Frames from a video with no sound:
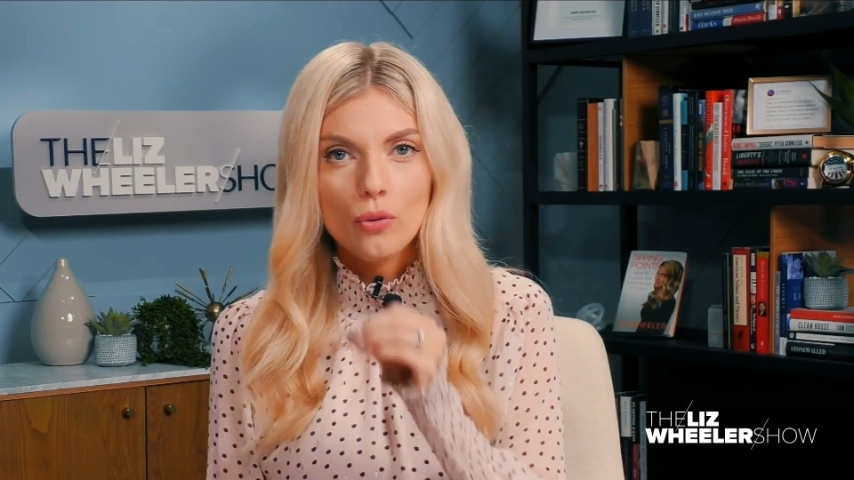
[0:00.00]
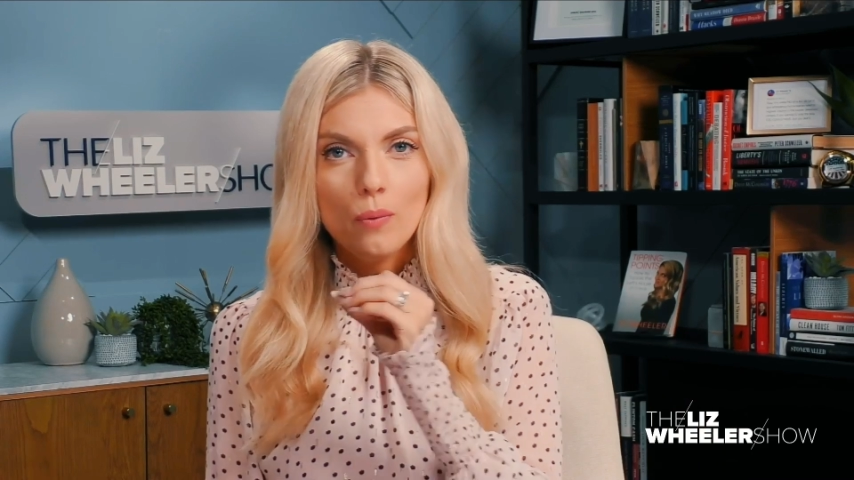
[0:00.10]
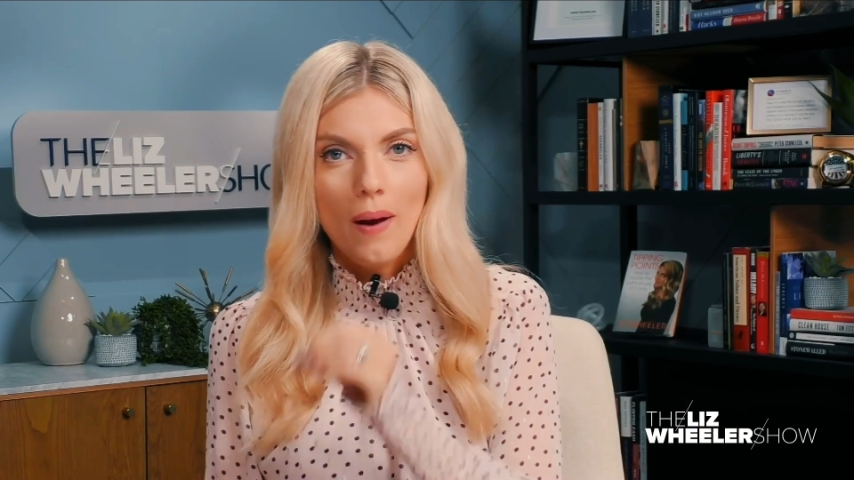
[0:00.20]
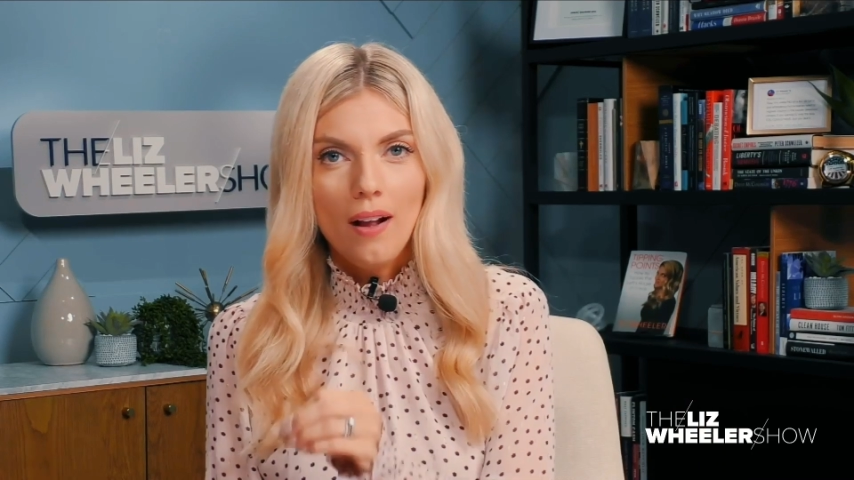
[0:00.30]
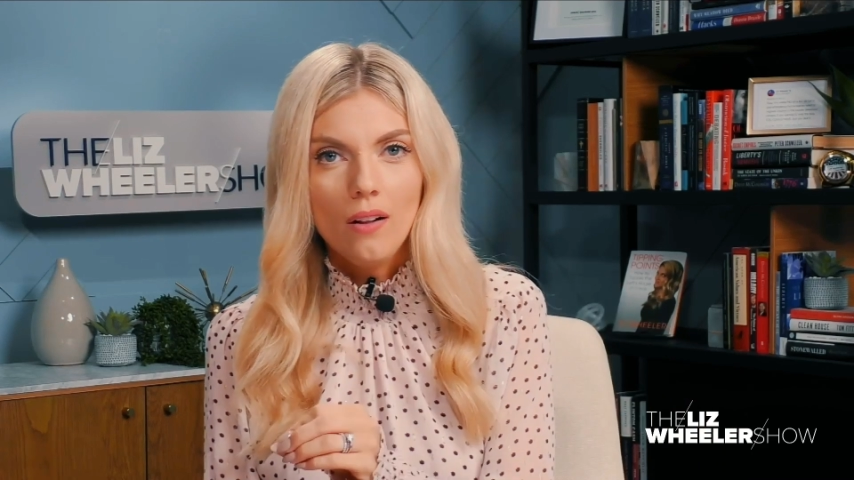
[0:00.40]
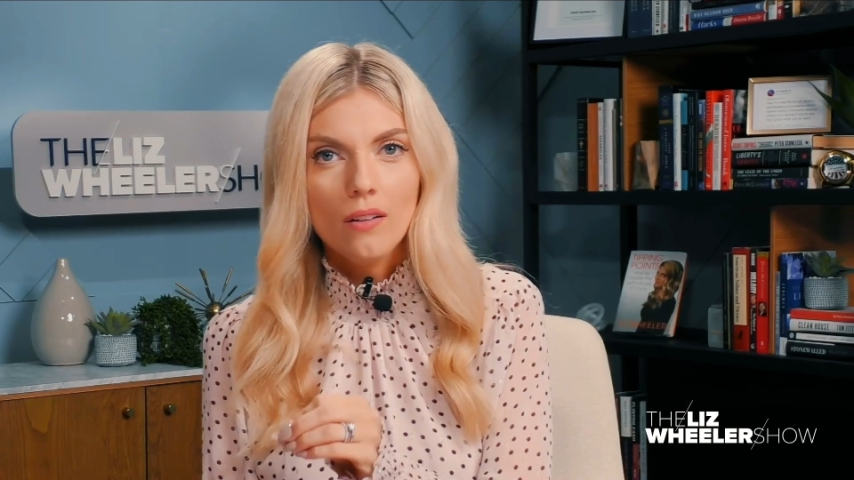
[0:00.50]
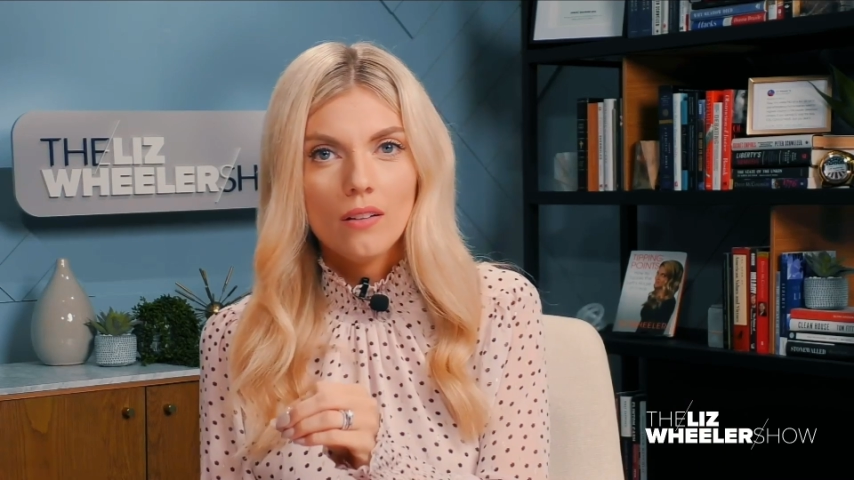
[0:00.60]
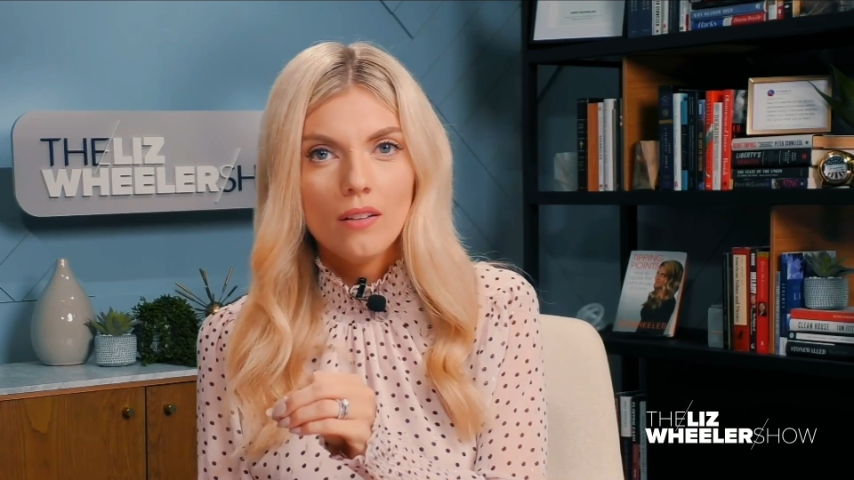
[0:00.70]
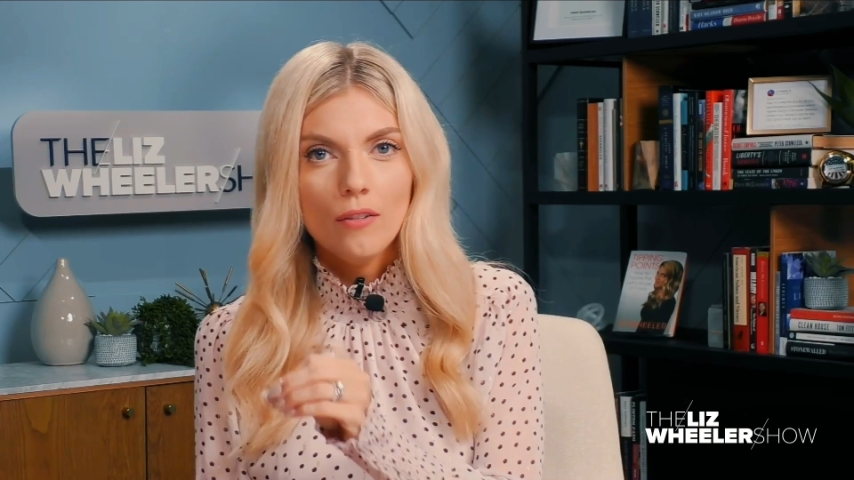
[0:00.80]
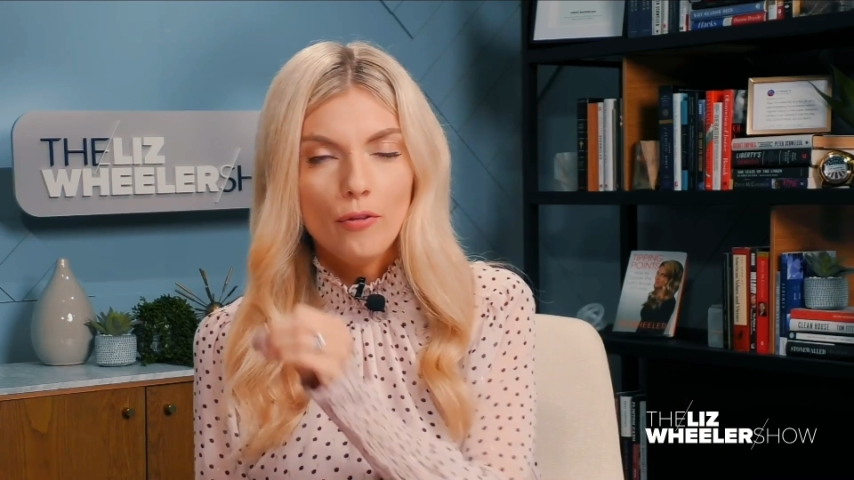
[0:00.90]
well
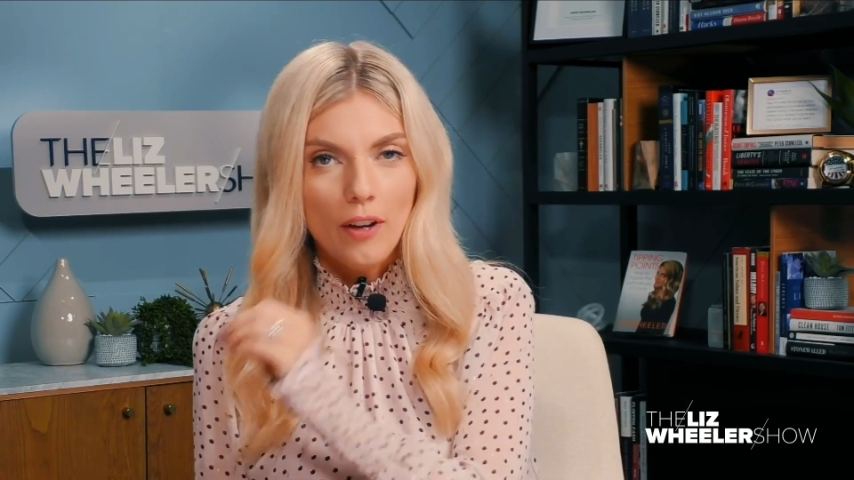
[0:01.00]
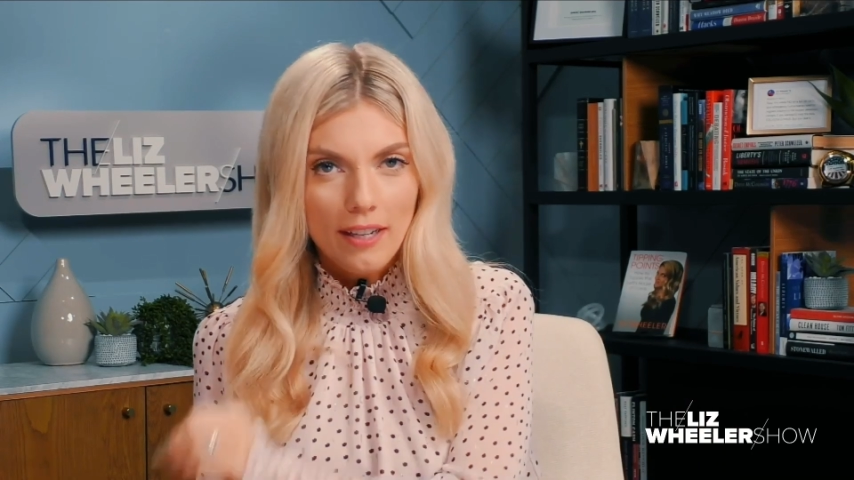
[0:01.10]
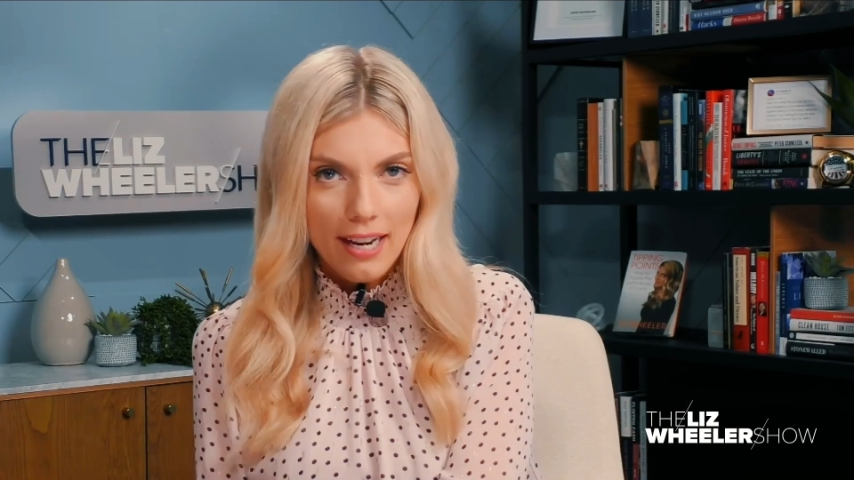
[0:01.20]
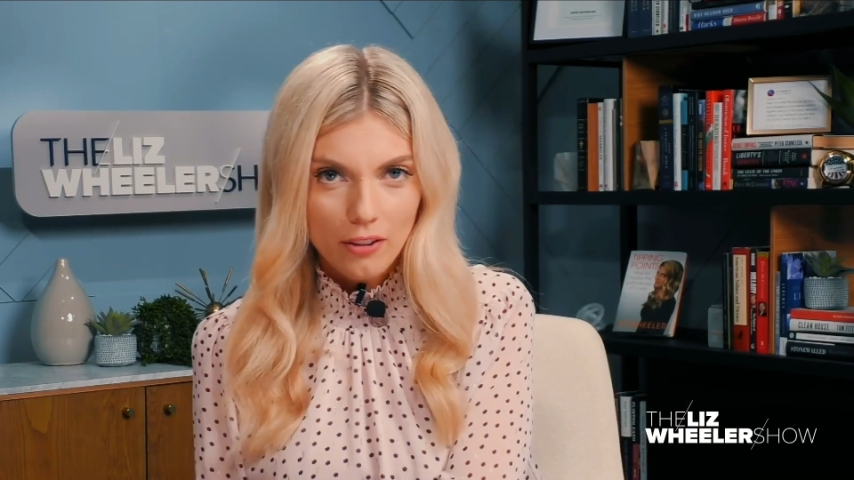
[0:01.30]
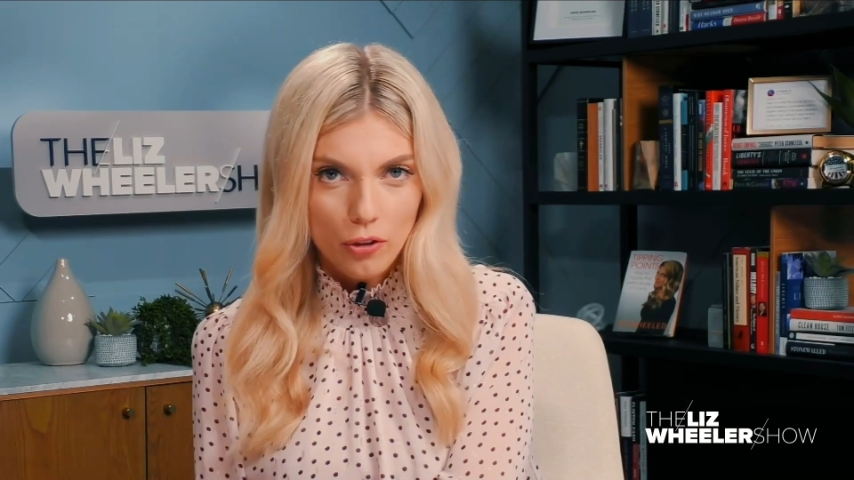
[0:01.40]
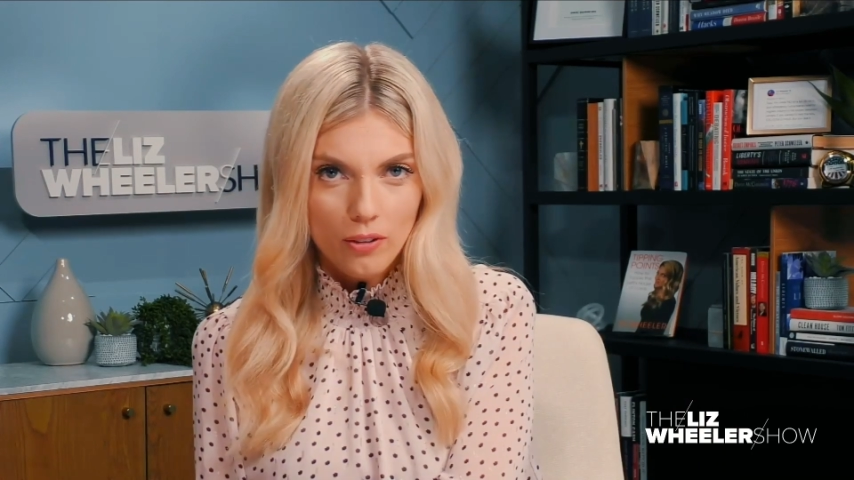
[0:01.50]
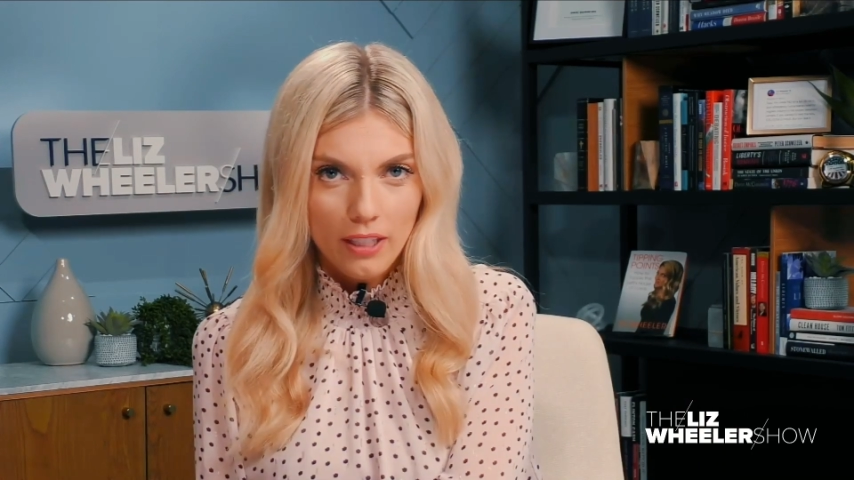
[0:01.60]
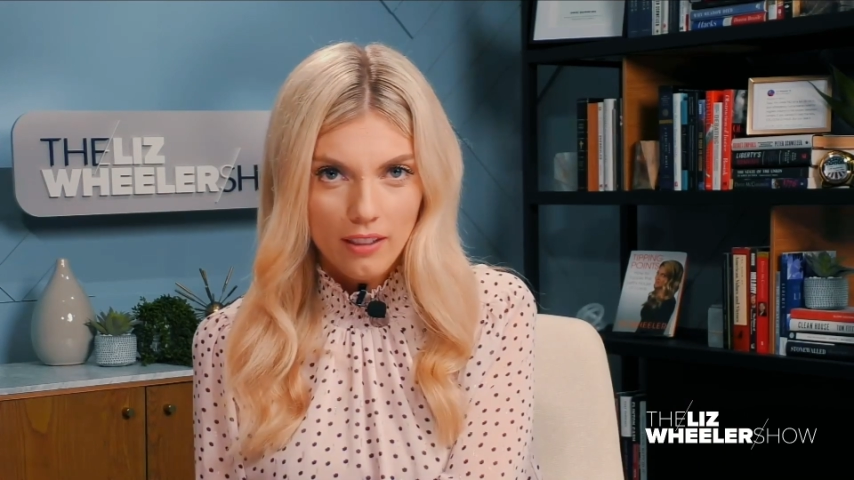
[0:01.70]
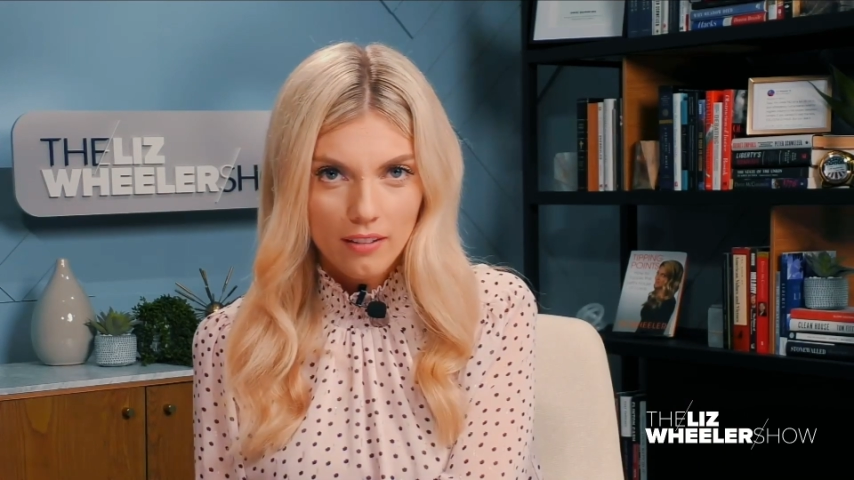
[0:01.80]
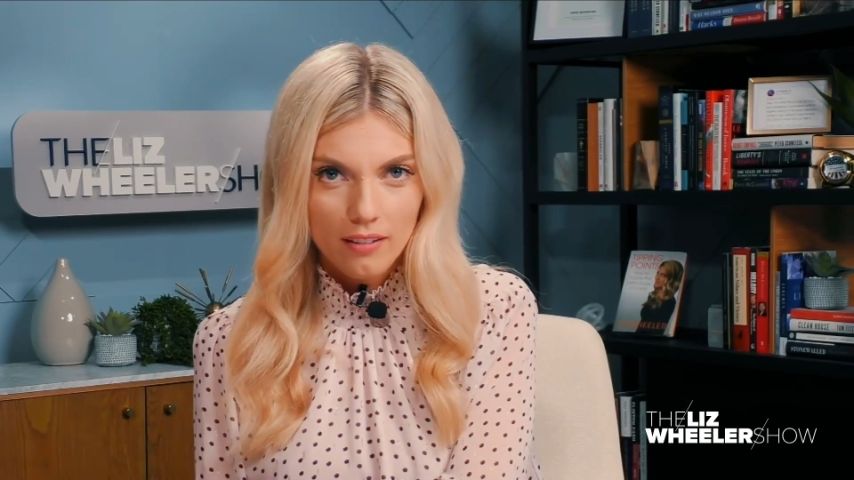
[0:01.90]
financially.